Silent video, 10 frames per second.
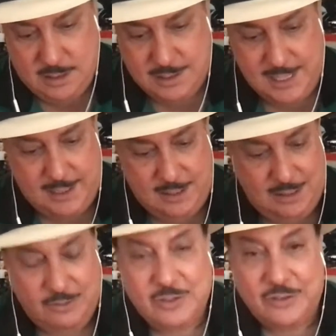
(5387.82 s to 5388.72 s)
that it
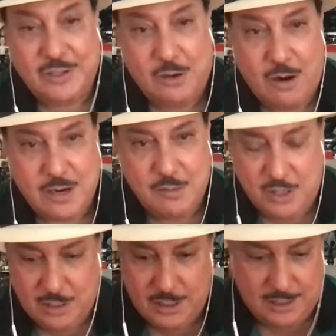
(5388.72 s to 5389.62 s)
was a cigar
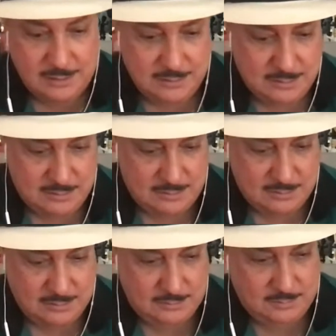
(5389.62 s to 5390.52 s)
community,
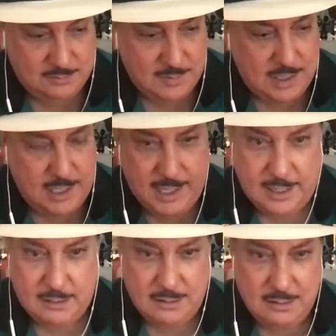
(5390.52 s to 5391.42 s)

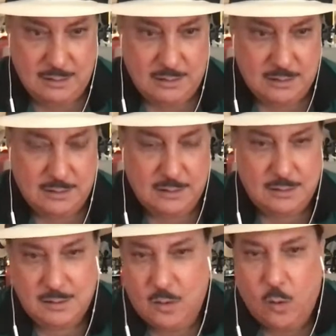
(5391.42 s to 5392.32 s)
and
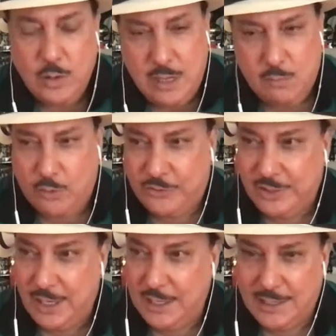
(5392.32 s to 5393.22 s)
Old Ybor
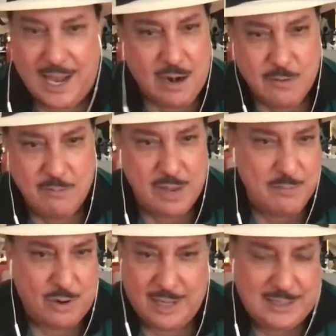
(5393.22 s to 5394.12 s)
City, that I
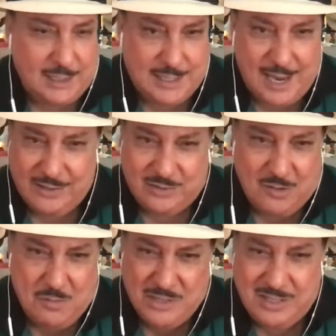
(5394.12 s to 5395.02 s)
remember. I think that has so
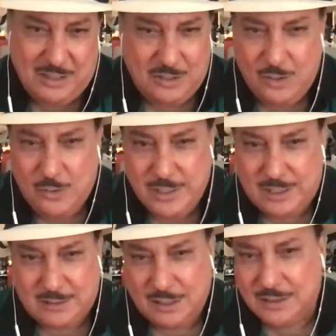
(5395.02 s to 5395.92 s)
much to do with
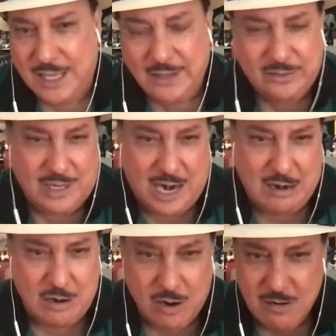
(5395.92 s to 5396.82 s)
it. The things that I
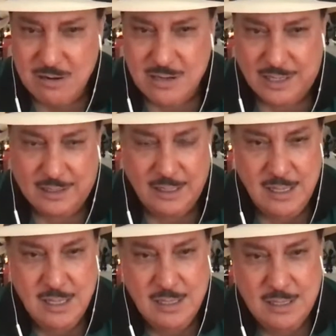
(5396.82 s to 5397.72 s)
learned
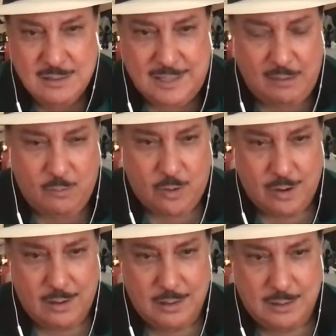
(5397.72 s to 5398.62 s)

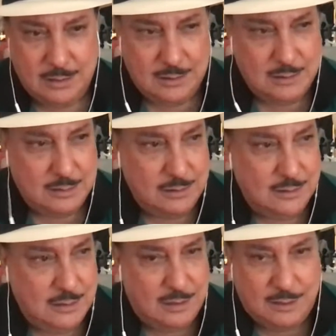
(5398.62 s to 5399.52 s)

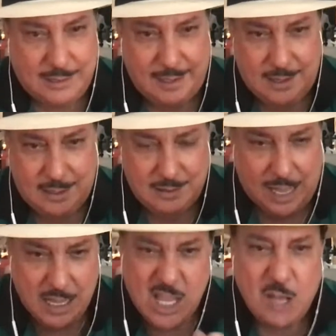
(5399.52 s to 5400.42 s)
that I
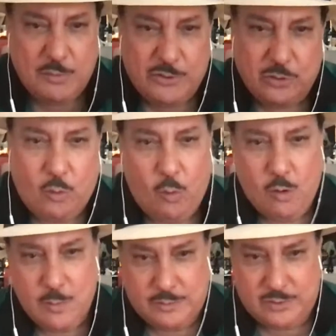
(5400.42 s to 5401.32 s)

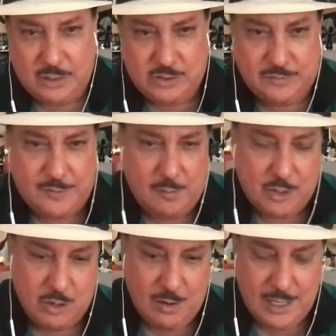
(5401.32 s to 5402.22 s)
absorbed such from an
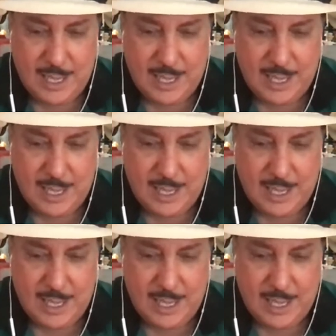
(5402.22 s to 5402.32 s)
early